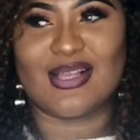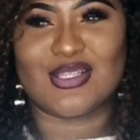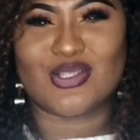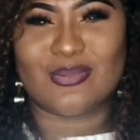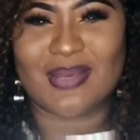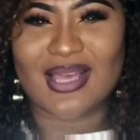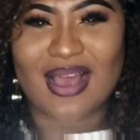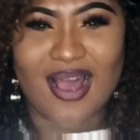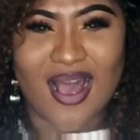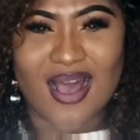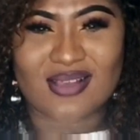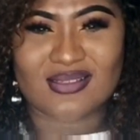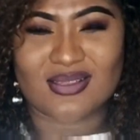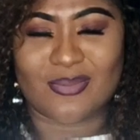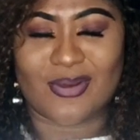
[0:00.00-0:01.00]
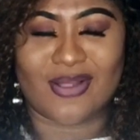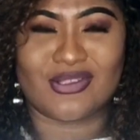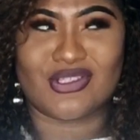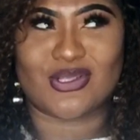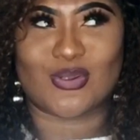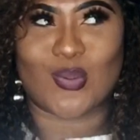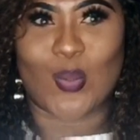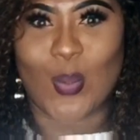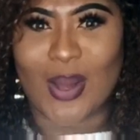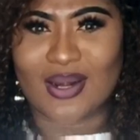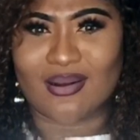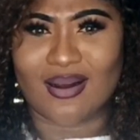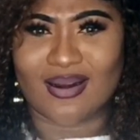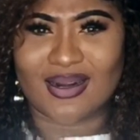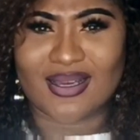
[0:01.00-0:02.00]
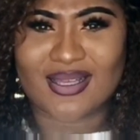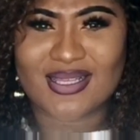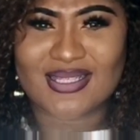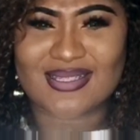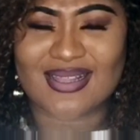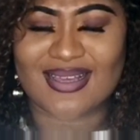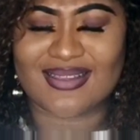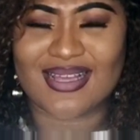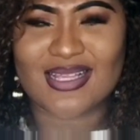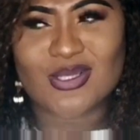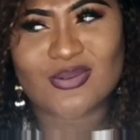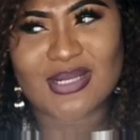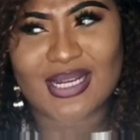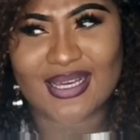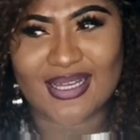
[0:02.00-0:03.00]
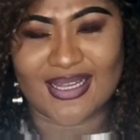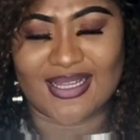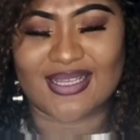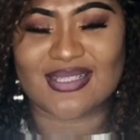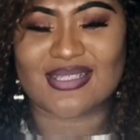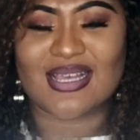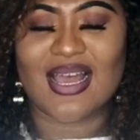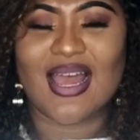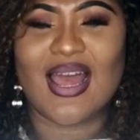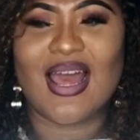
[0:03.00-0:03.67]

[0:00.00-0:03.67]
and to be asked about just one artist, like, that's ridiculous.